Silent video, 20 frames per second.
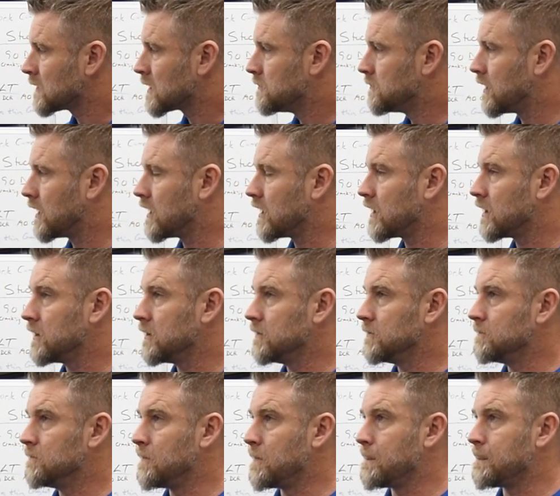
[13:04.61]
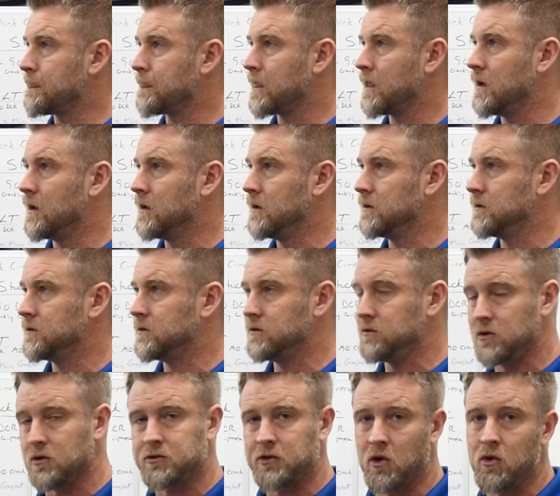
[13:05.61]
But
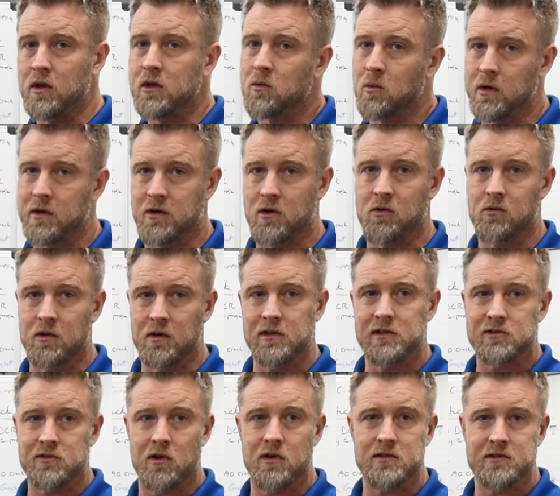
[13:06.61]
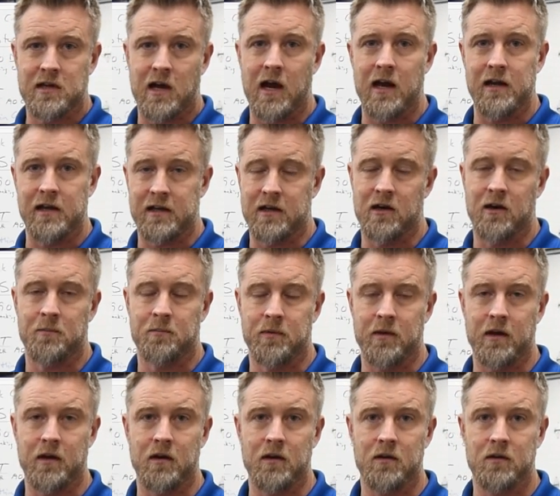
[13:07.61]
your tuning window really starts tightening up
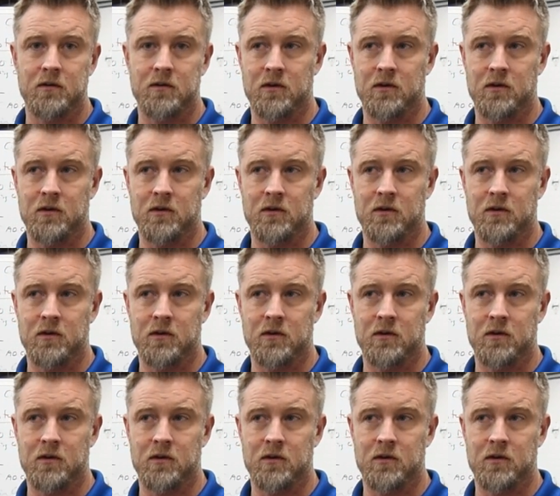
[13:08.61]
there.